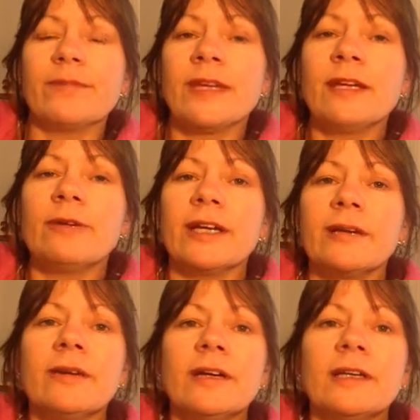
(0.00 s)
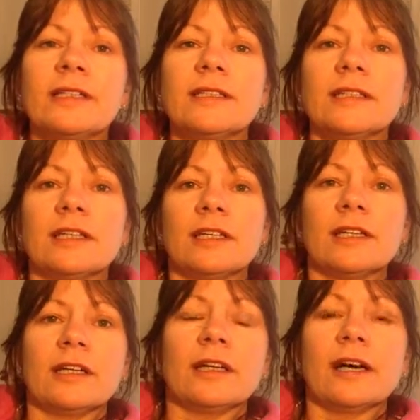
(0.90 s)
Anyway,
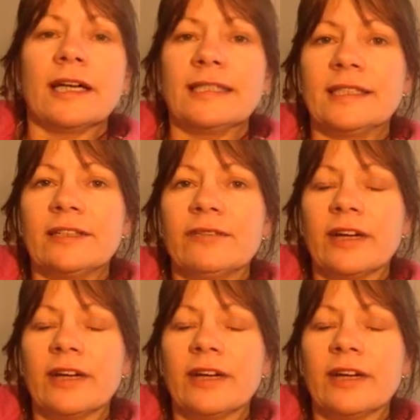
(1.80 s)
I did